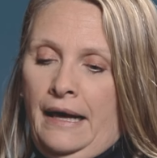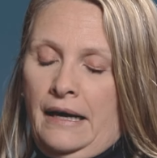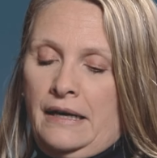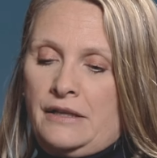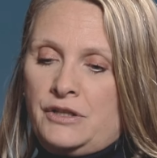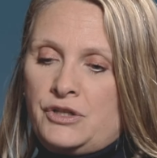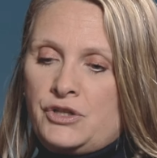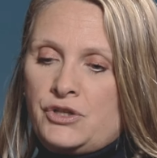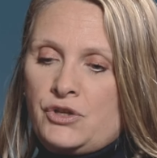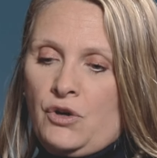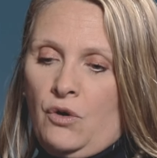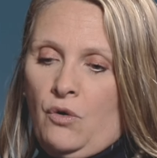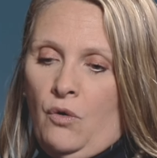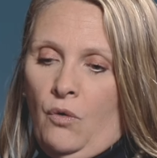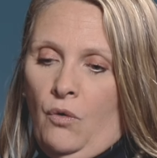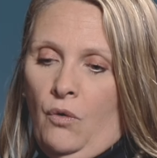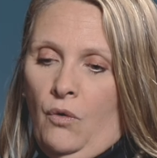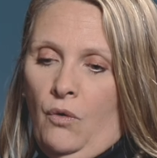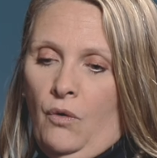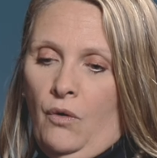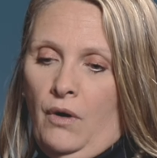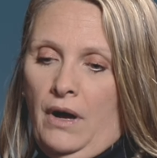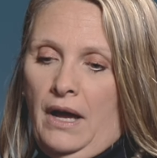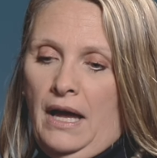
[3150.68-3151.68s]
So
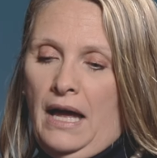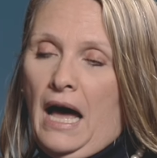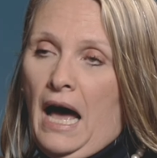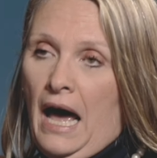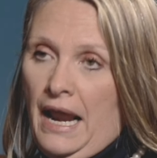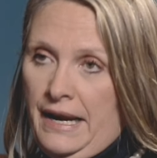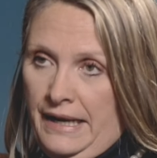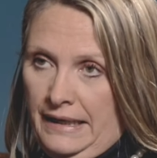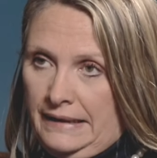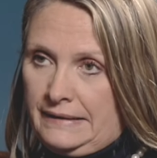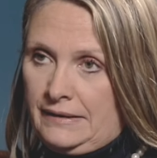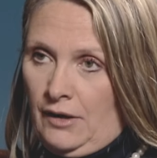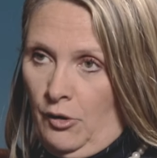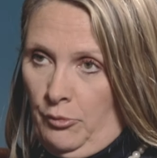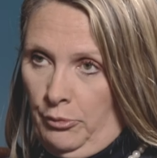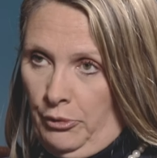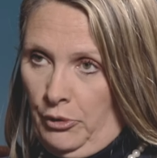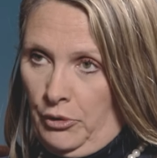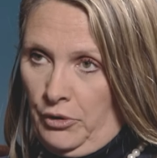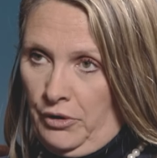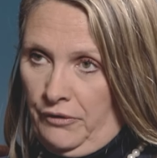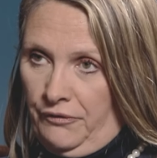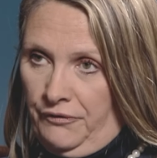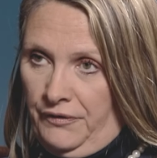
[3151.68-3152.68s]
an
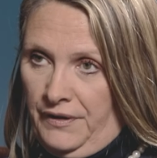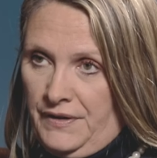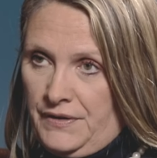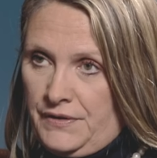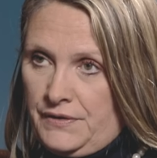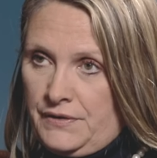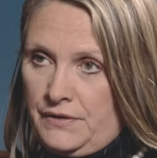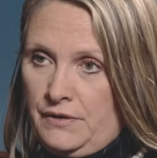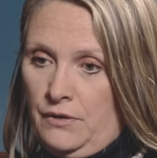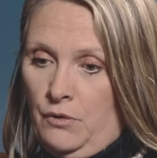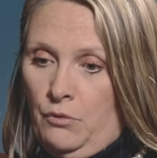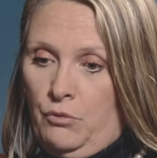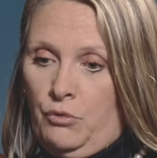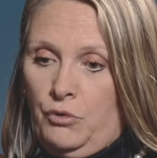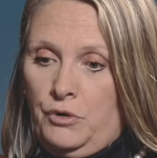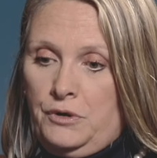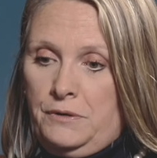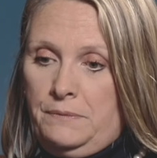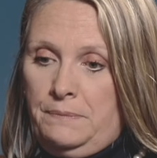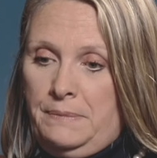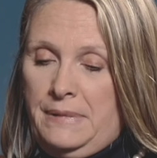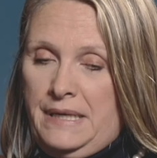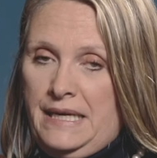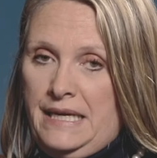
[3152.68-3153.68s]
example of this
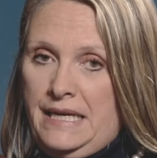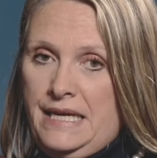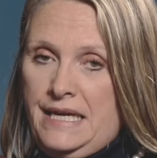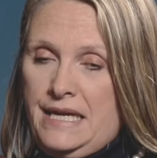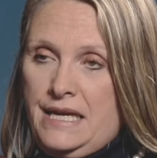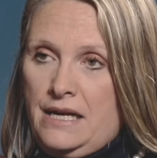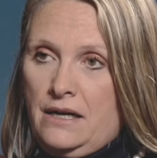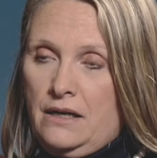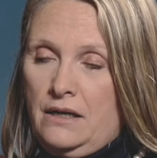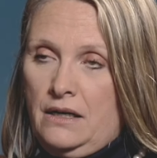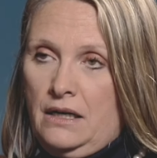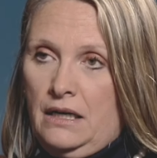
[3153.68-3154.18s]
would be